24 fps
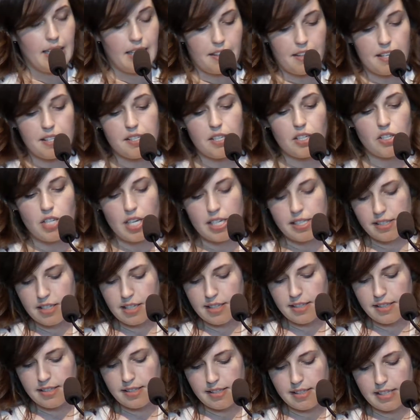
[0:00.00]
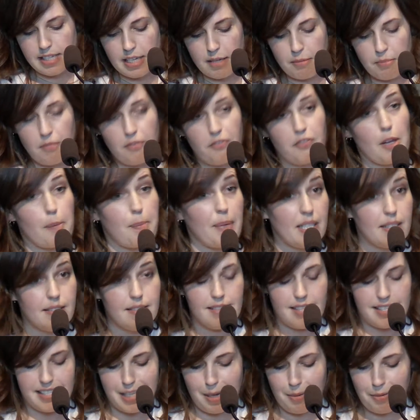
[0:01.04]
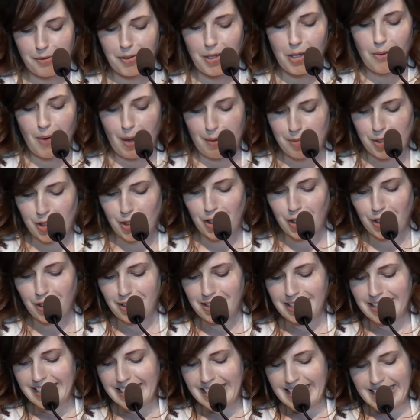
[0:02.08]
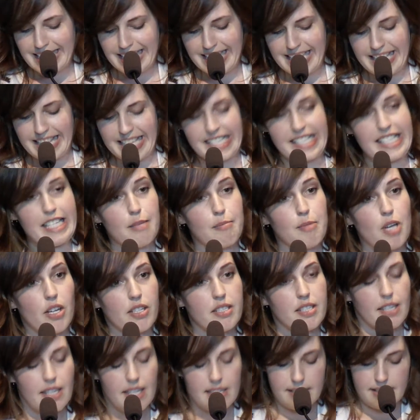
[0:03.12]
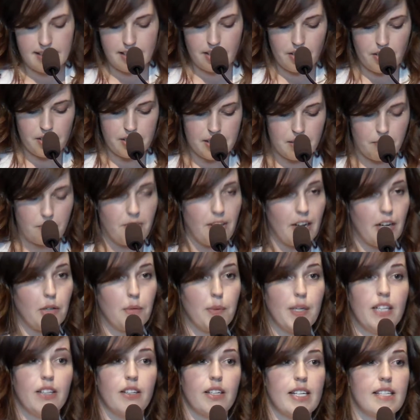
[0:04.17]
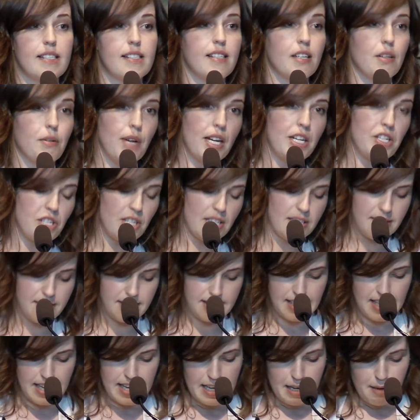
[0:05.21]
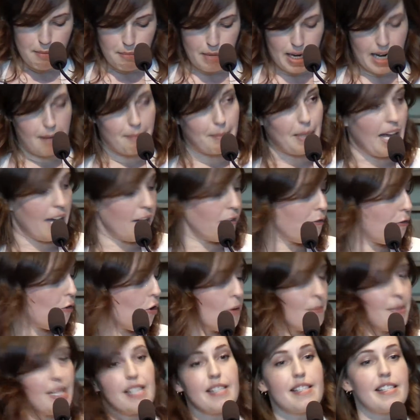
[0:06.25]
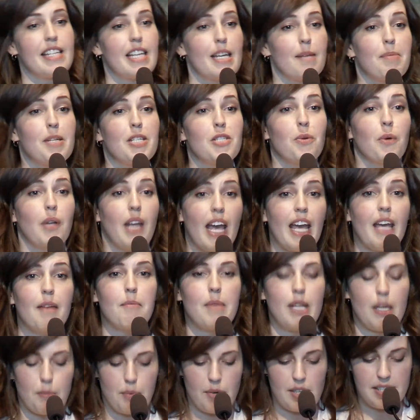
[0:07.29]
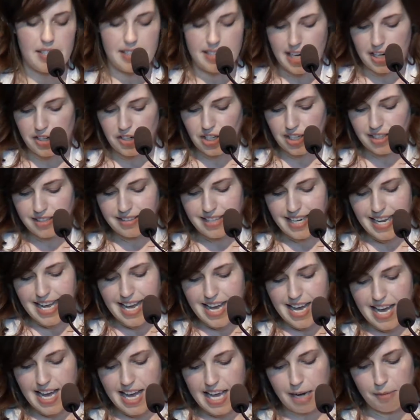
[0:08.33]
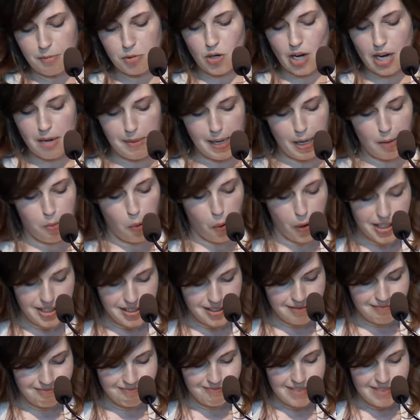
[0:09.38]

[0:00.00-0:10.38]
These suggestions seem flippant to some of you, I'm sure. They seem not to consider some very real considerations, but I'm like 4 minutes deep into an 8-minute presentation, and I'm trying to make a point.